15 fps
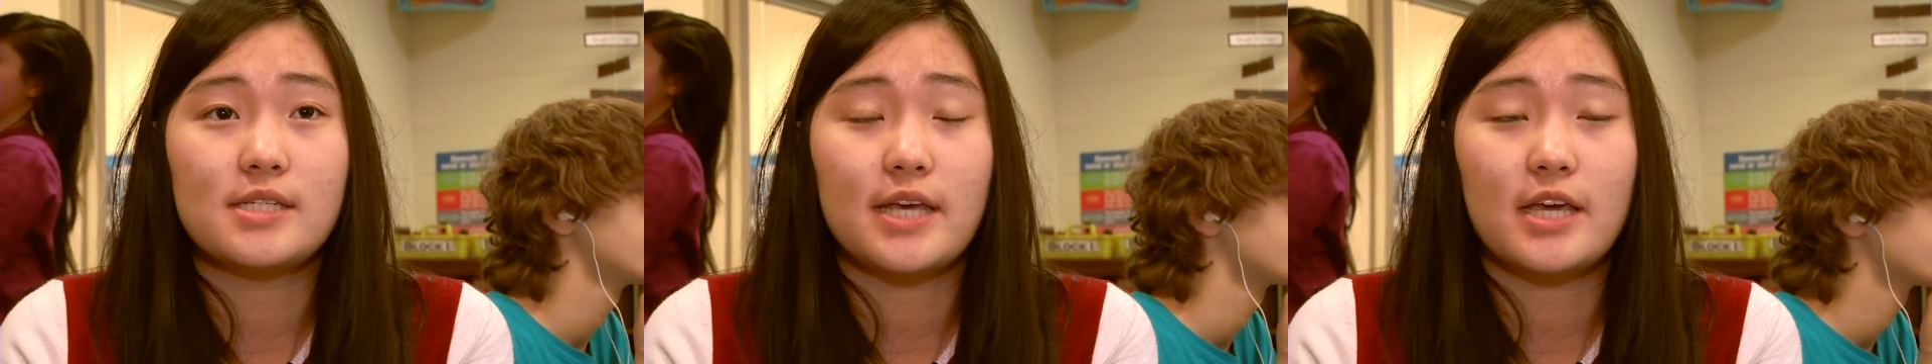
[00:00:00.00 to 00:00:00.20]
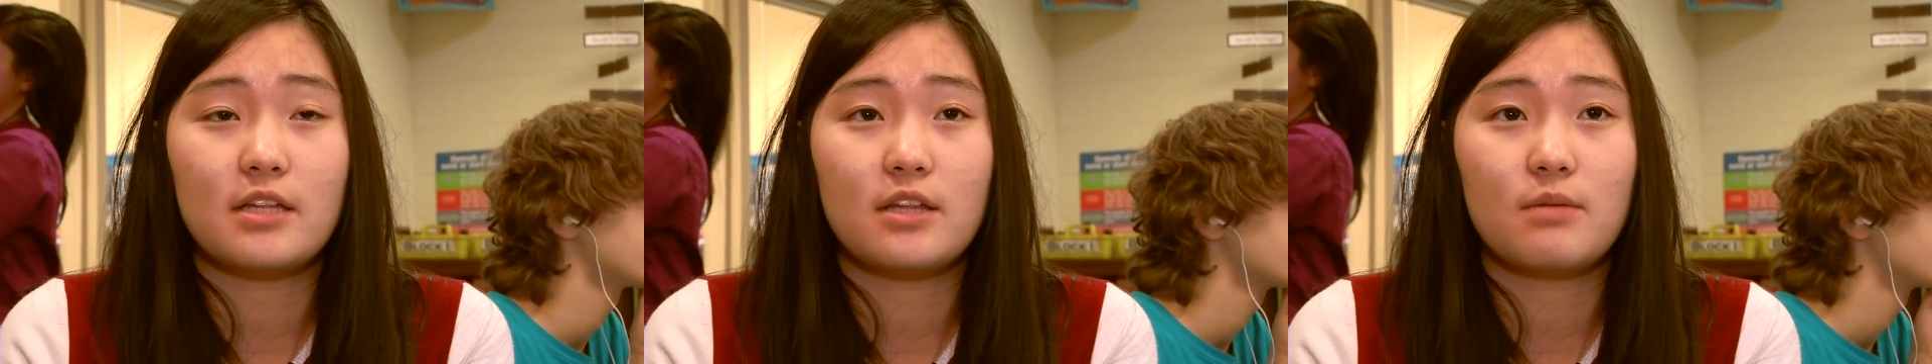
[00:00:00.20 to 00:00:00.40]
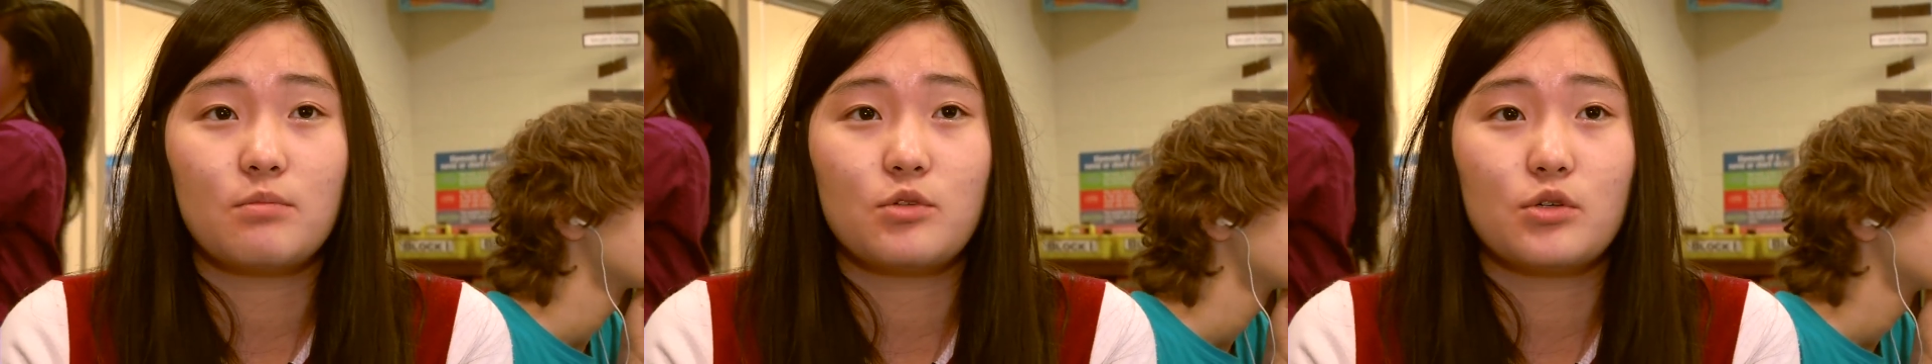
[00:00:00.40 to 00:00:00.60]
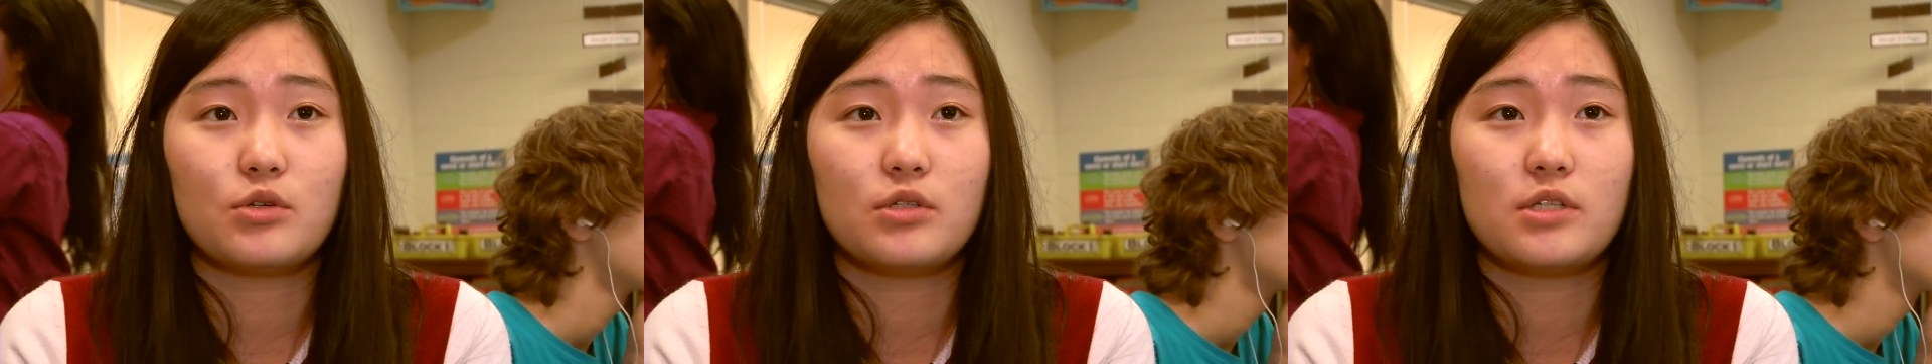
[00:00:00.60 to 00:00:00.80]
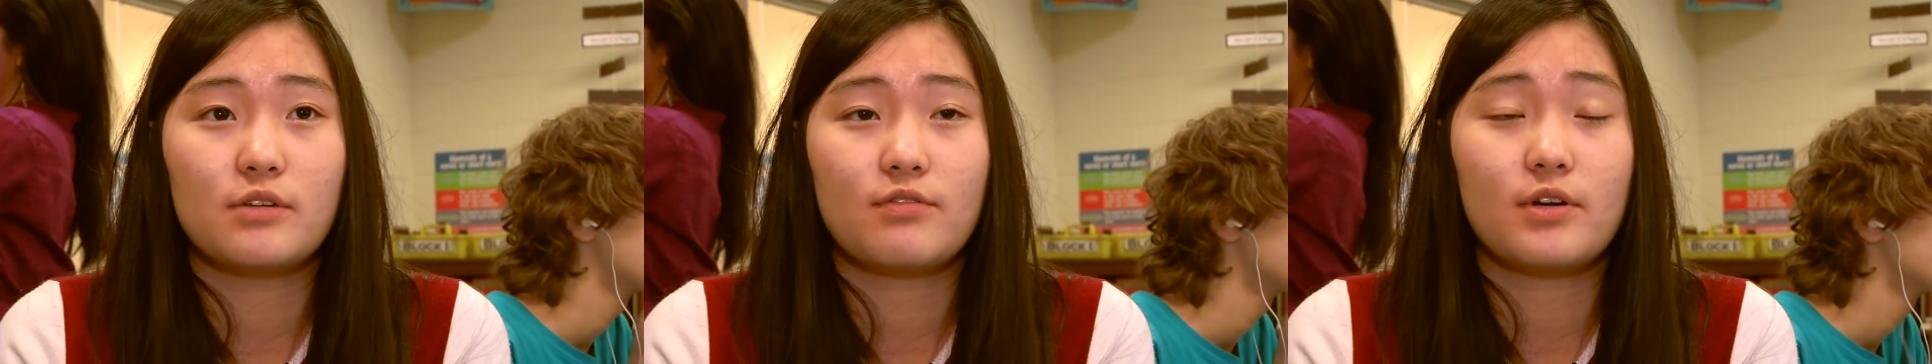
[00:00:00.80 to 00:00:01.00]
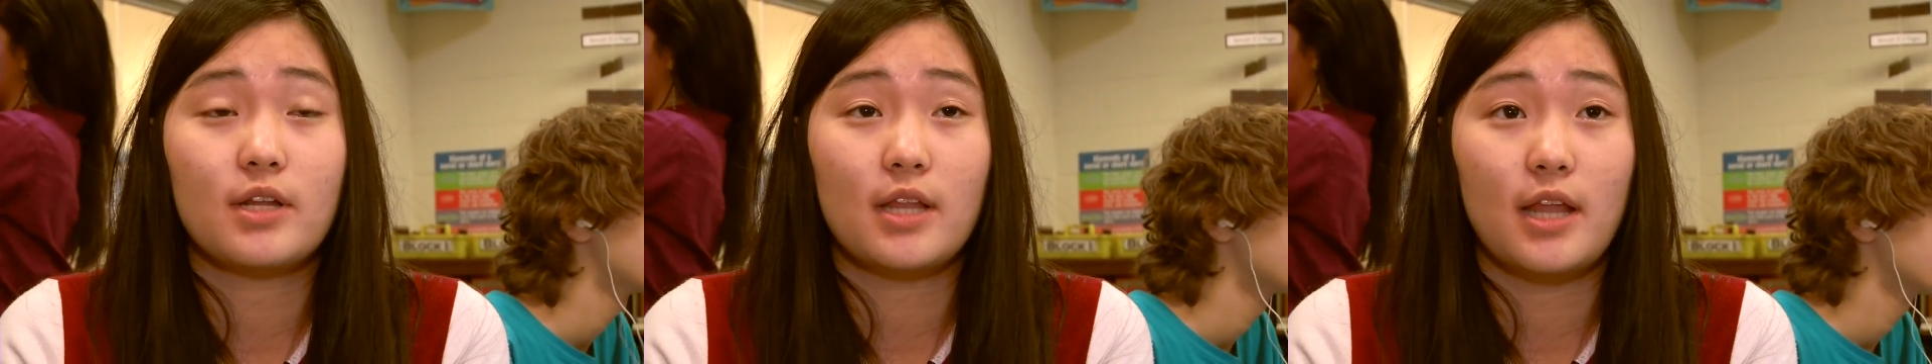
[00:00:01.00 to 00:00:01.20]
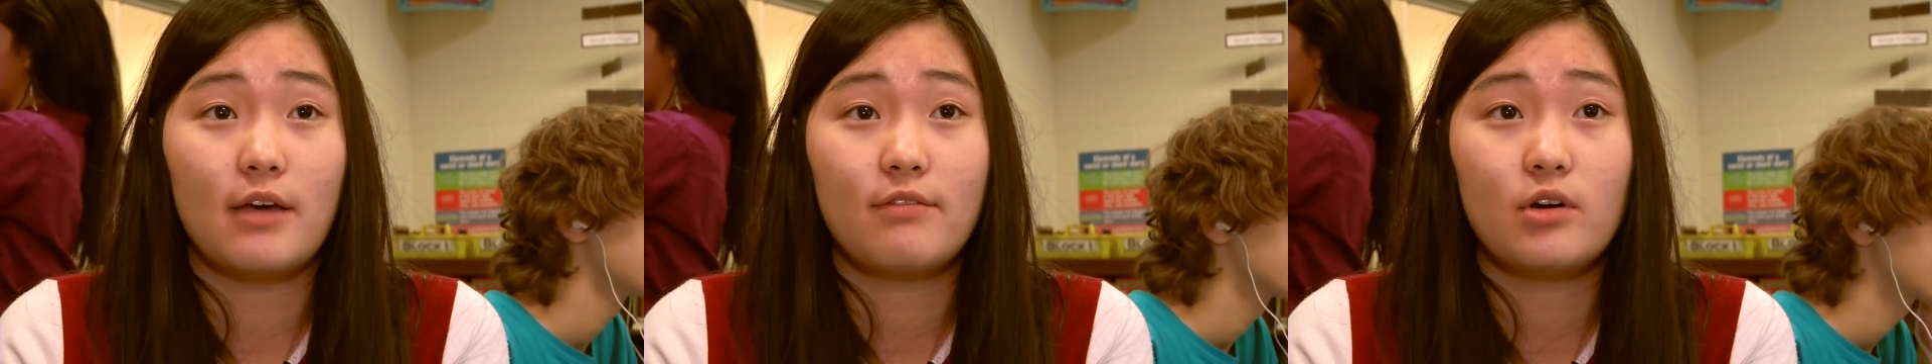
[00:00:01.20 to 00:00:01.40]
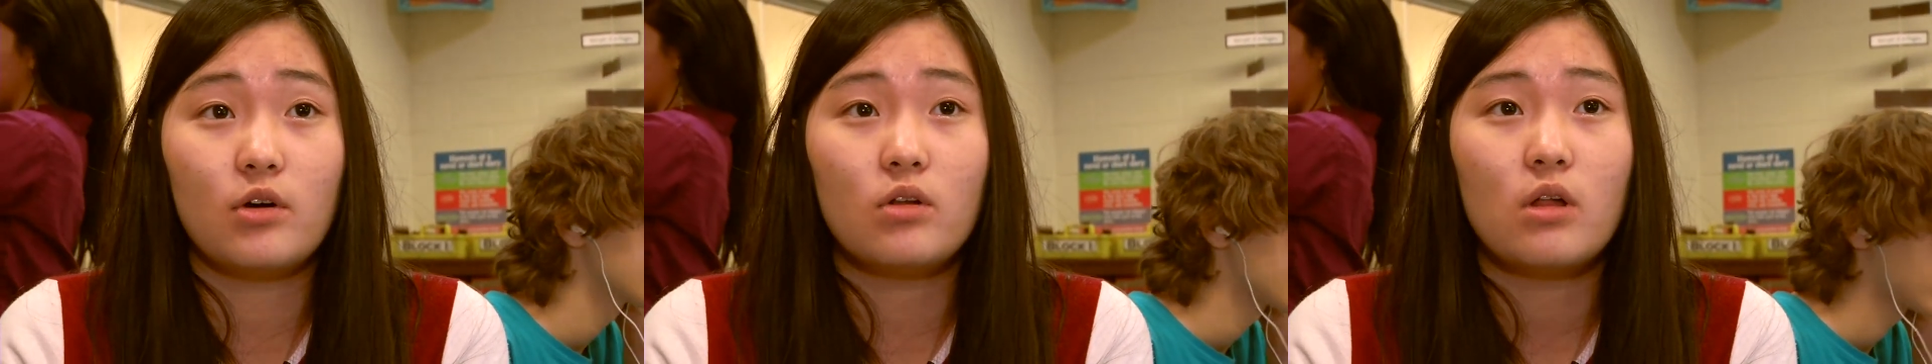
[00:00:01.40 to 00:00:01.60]
take them to a different
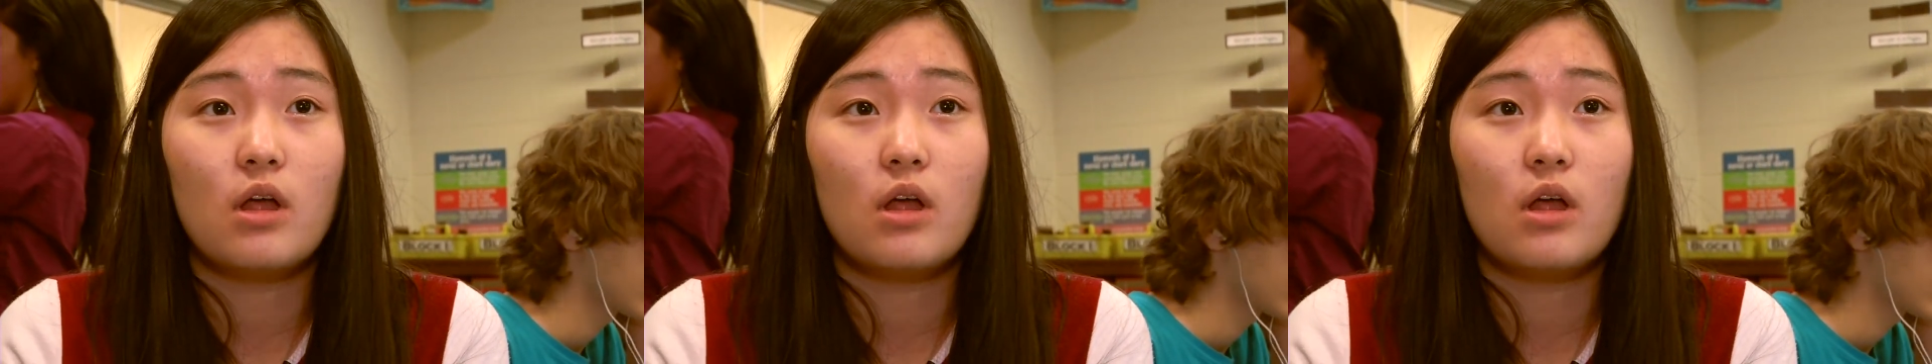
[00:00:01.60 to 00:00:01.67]
level.